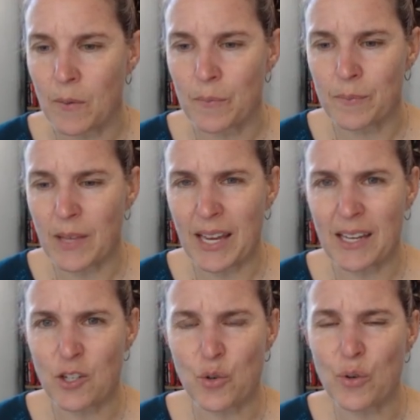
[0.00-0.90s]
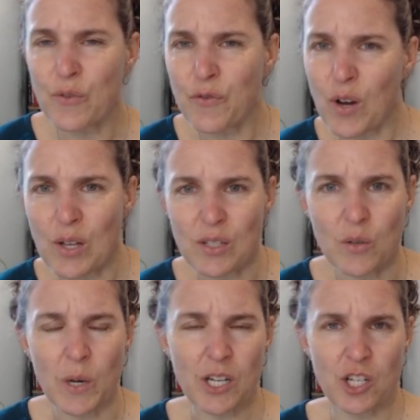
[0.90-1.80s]
like, true false
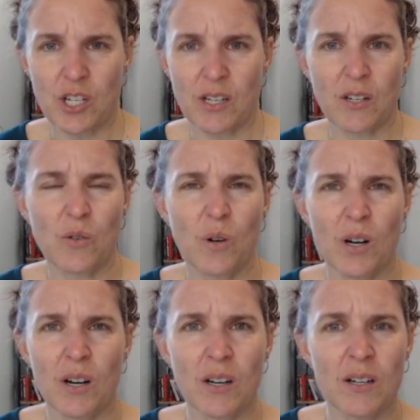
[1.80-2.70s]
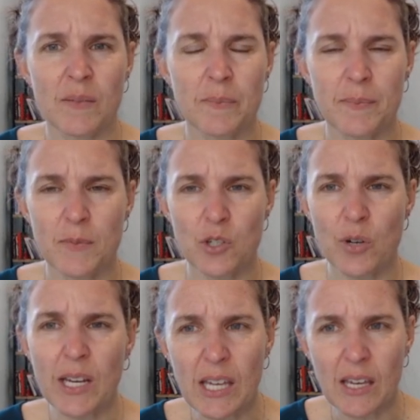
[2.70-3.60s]
question or
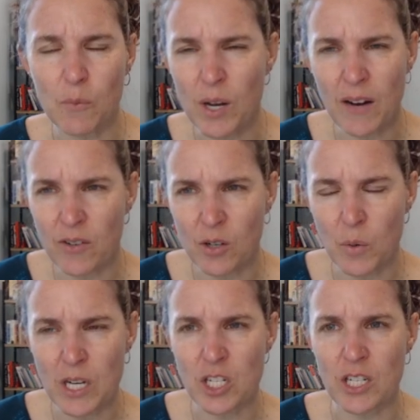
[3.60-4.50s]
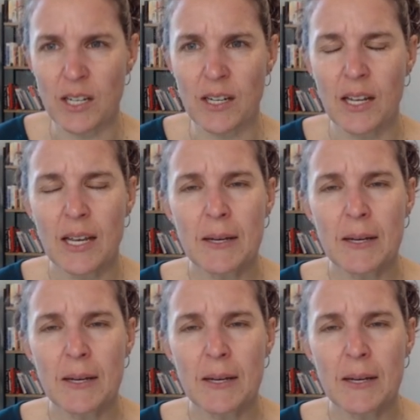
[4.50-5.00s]
tricky whatever question.